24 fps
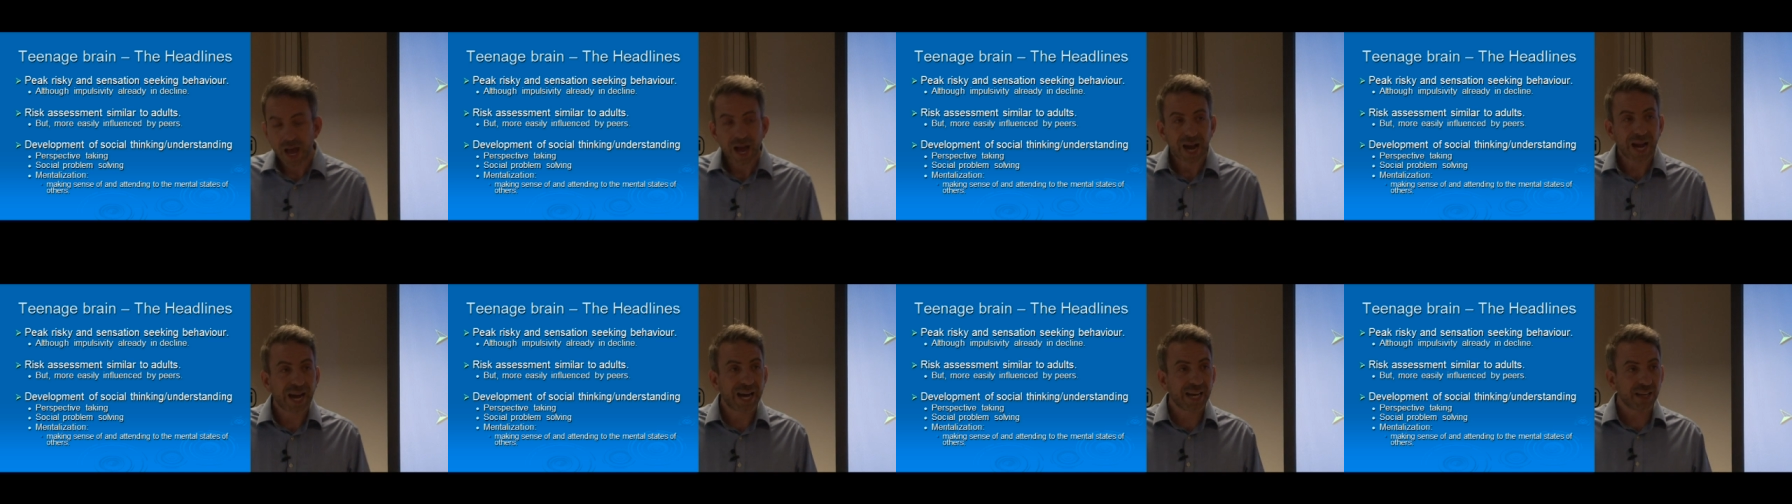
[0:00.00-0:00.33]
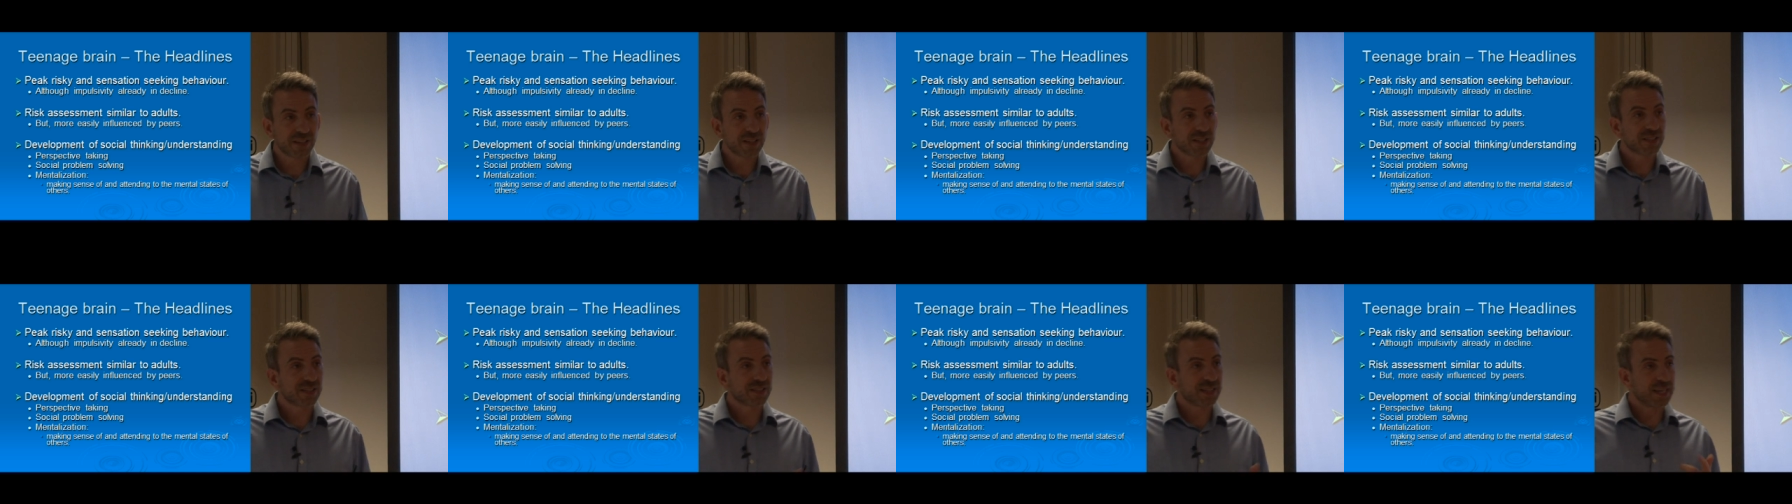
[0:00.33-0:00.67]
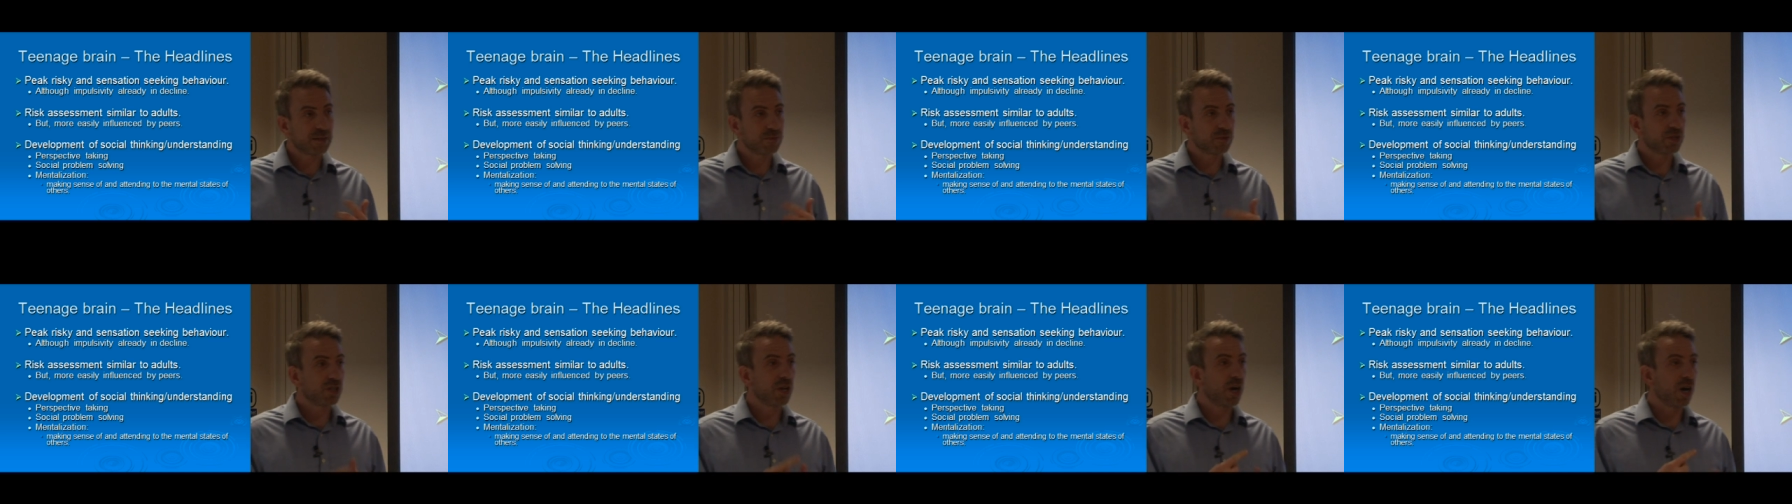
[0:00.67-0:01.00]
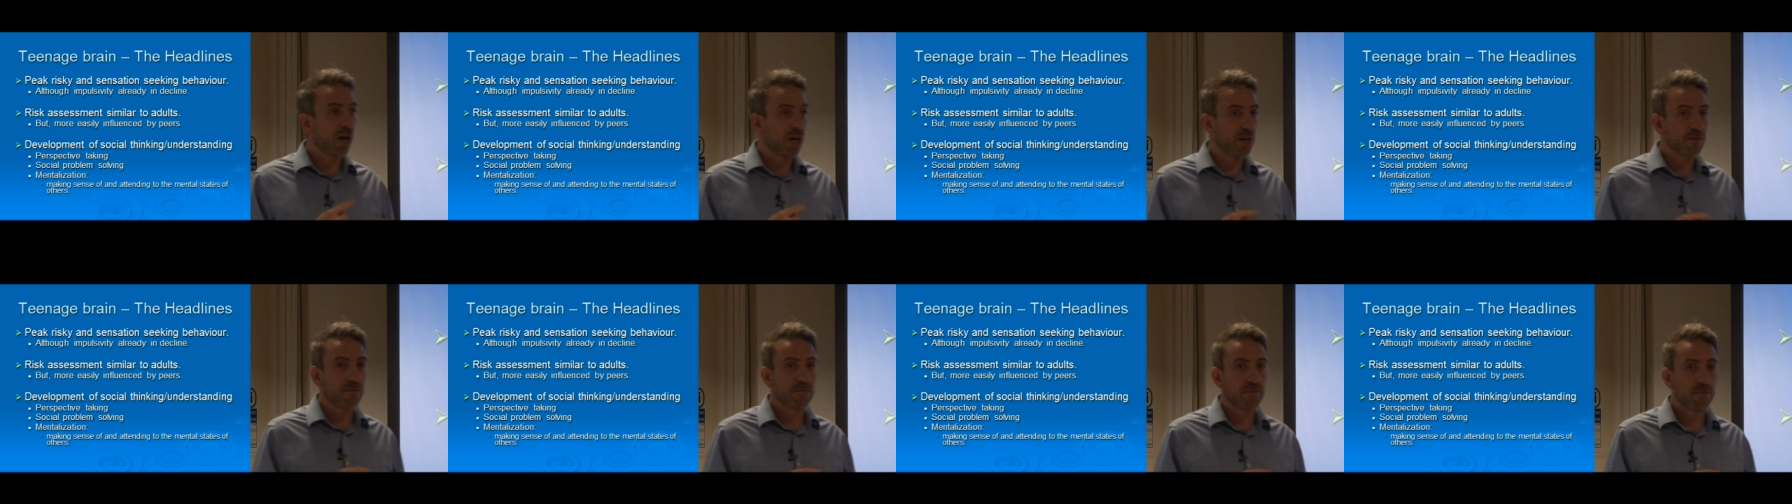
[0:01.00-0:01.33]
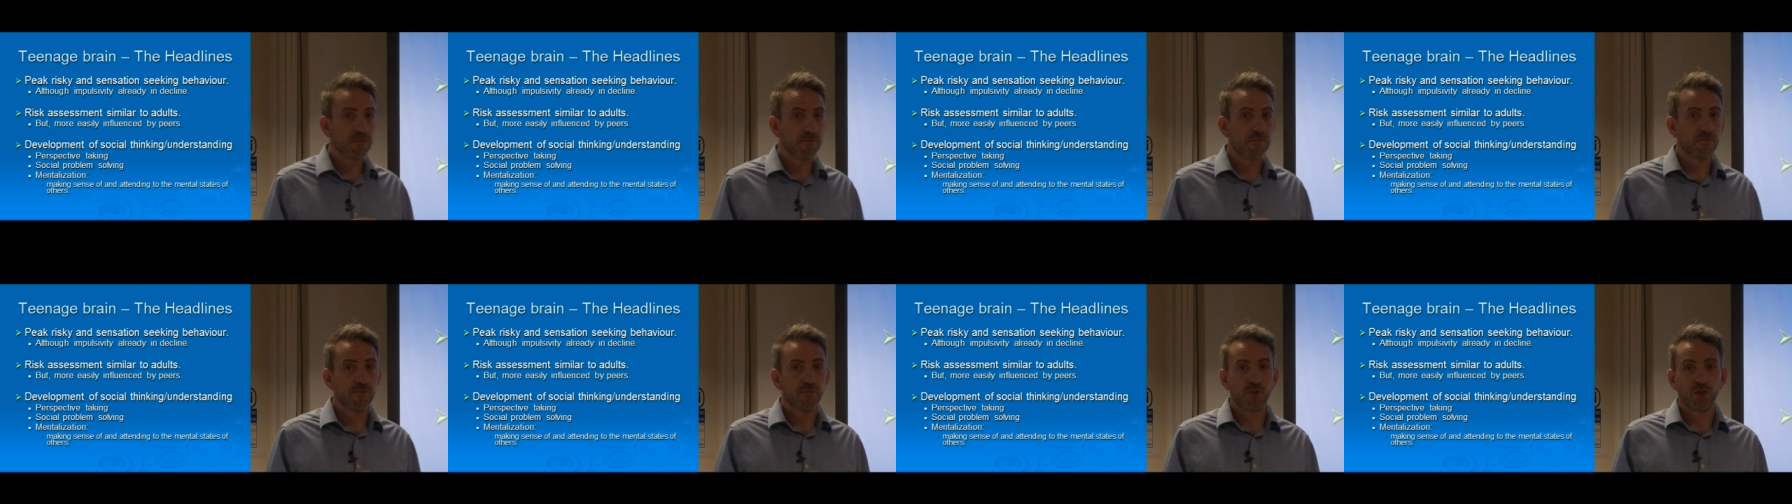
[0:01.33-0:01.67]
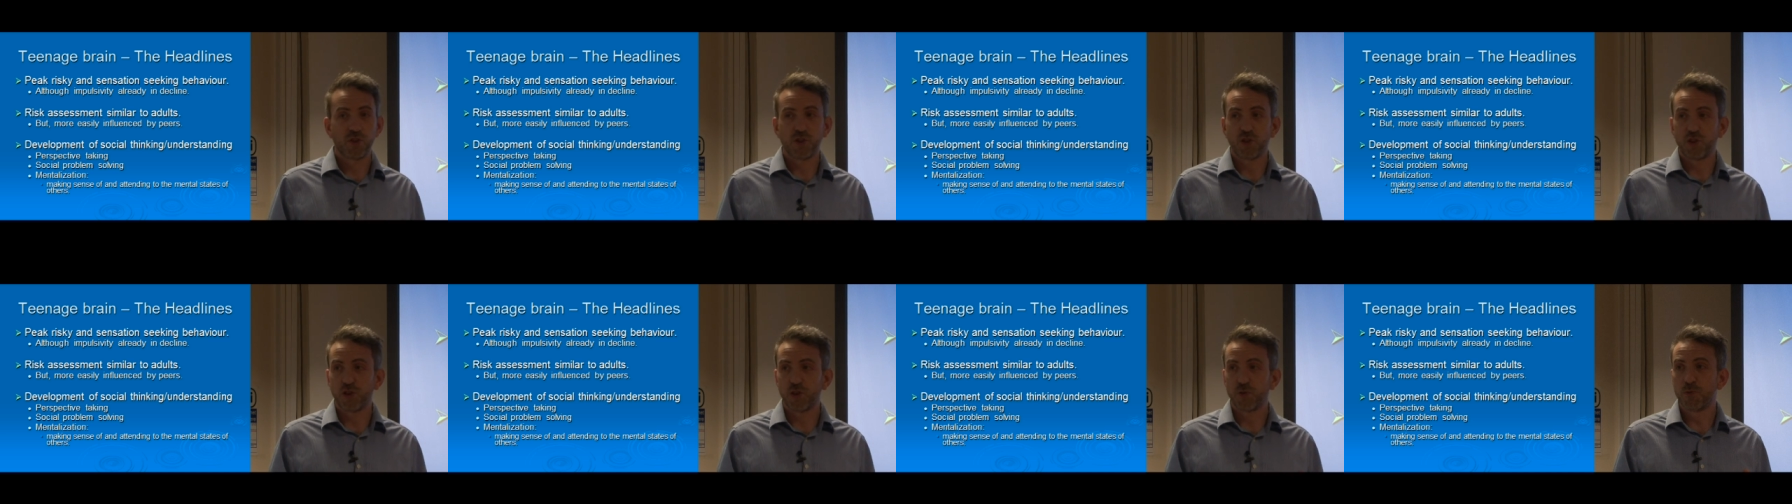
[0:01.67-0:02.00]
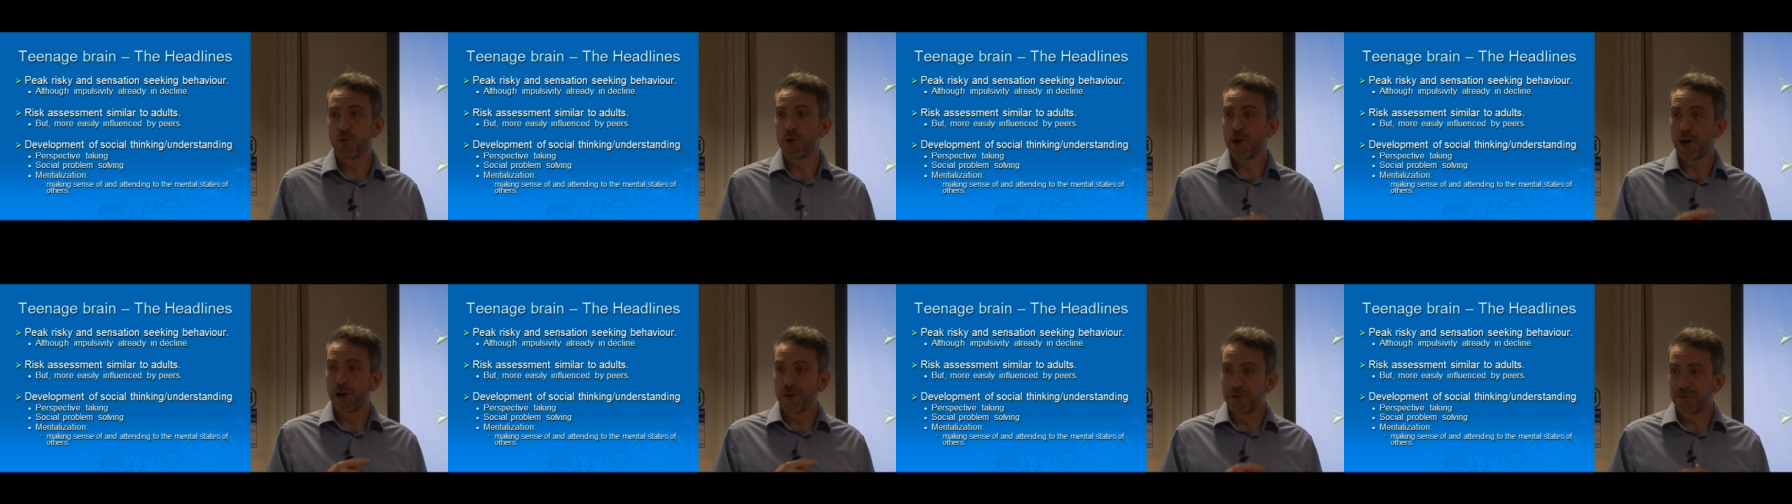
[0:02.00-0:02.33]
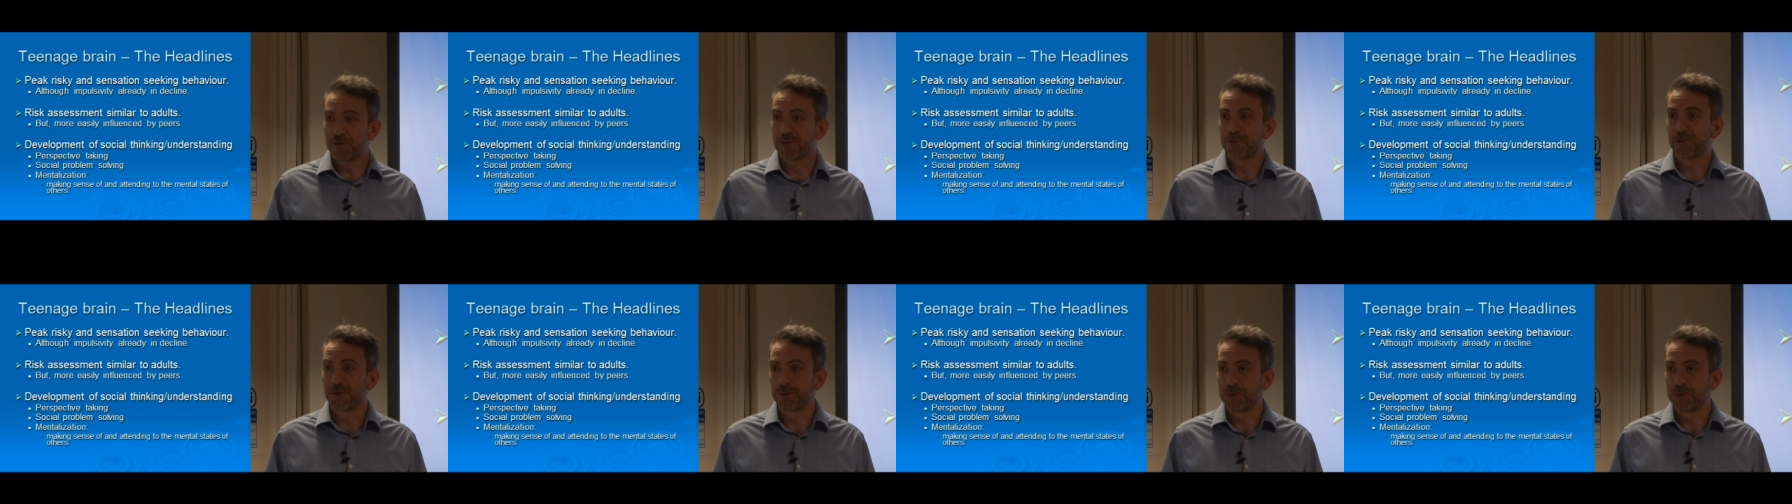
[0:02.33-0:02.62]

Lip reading: At the same time, the more hopeful